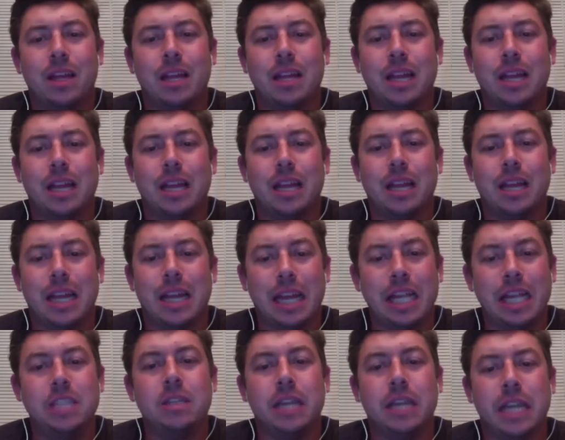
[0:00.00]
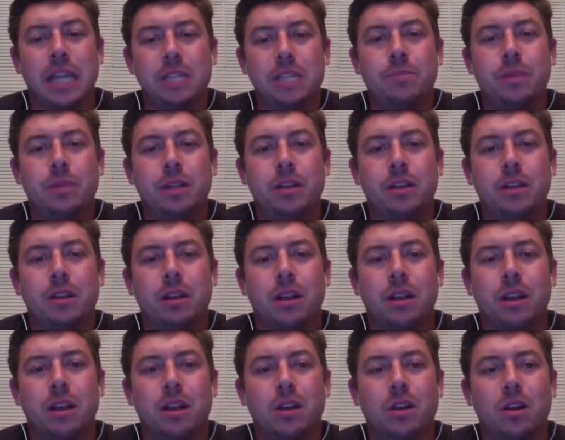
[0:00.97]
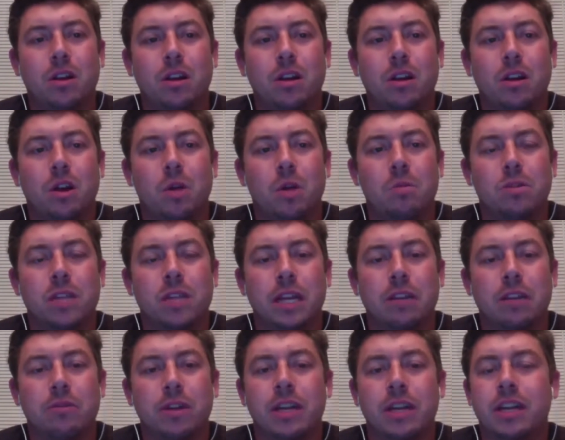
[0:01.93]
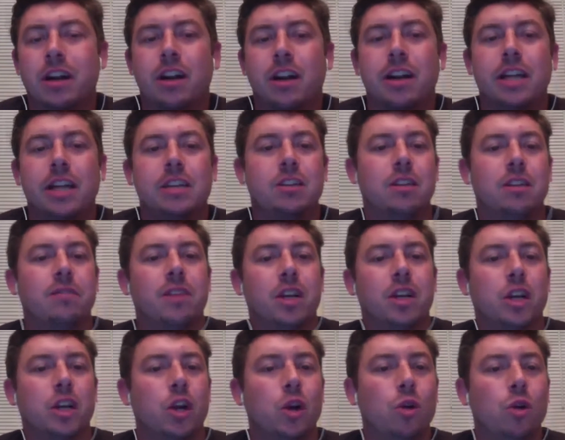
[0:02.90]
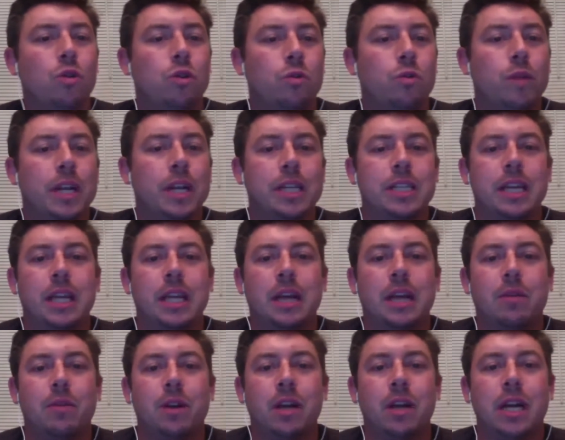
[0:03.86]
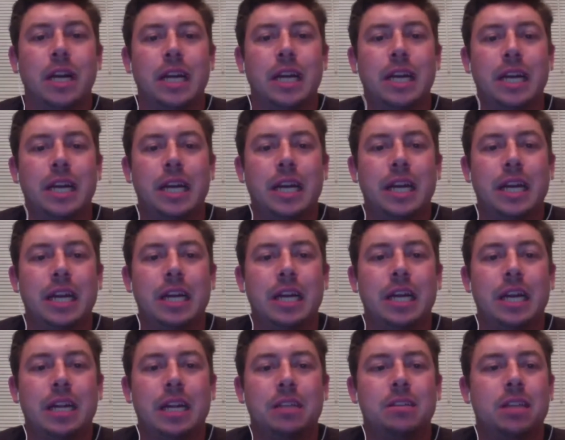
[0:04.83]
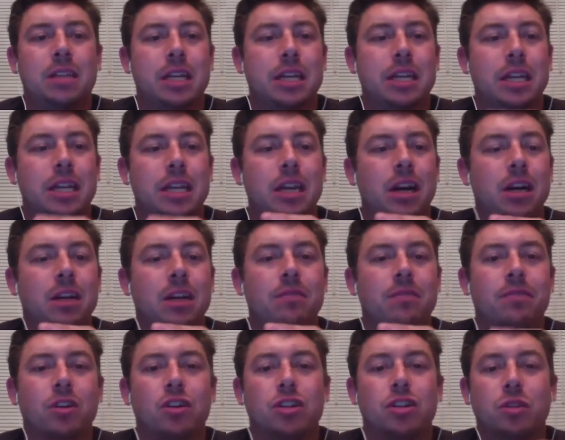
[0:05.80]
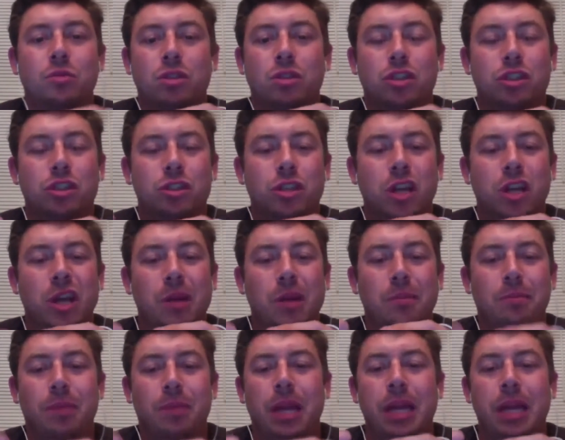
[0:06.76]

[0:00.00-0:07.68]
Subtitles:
that he's been almost like a reincarnation of like Huth when I say that, where he is like a younger version, which is big.